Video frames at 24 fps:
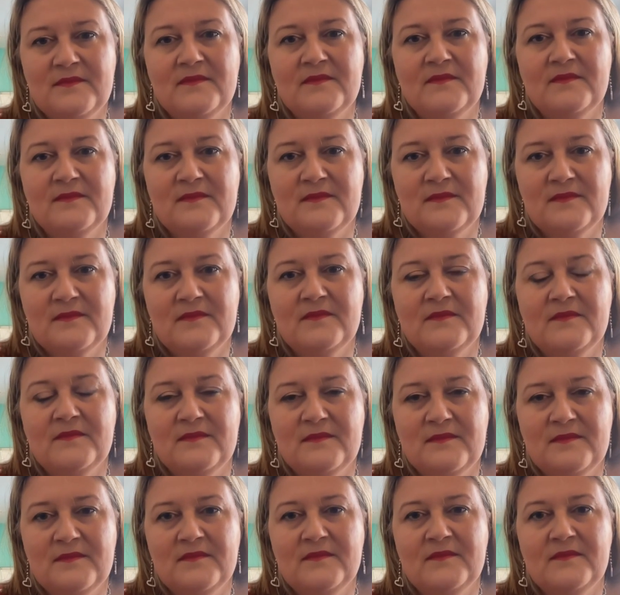
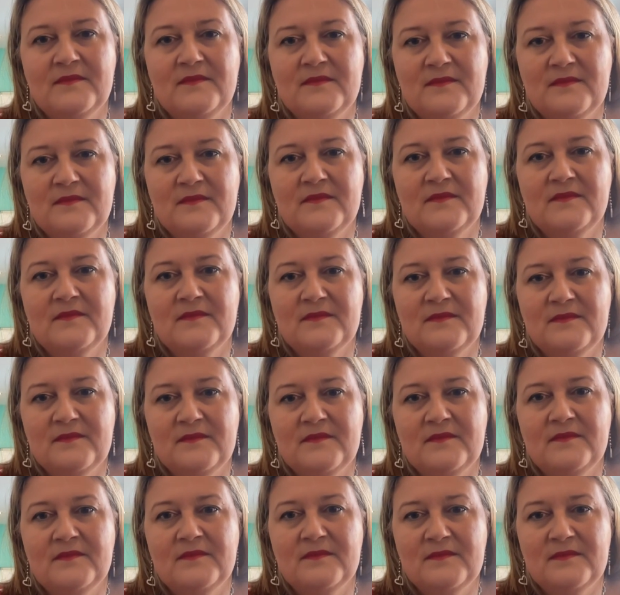
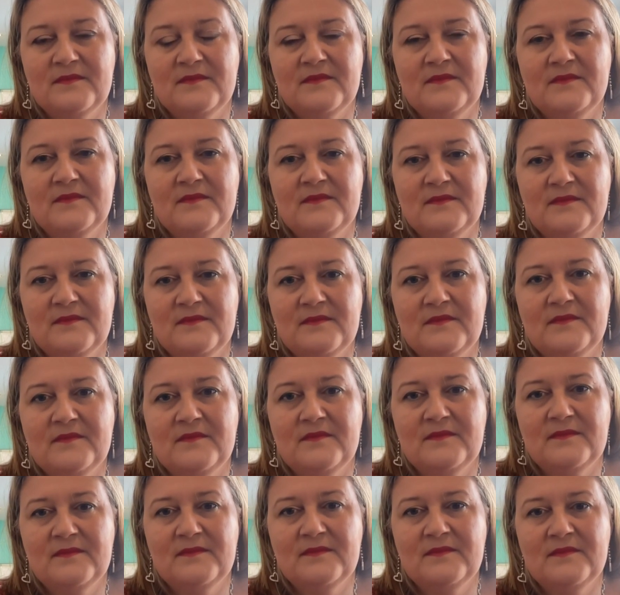
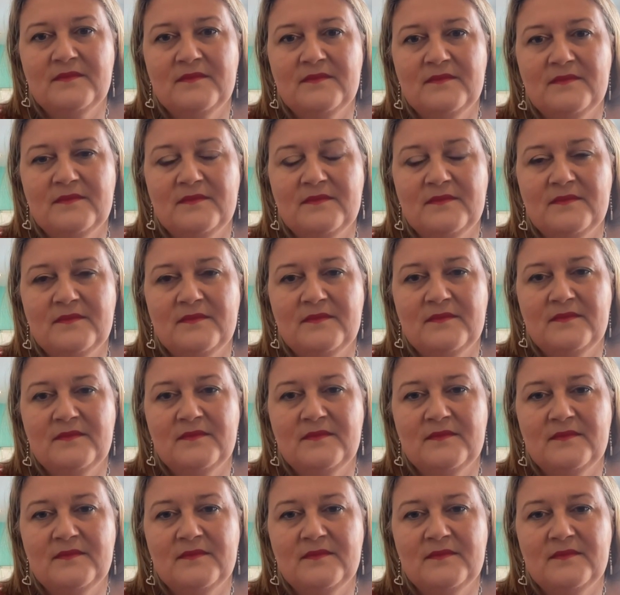The person shown says nothing.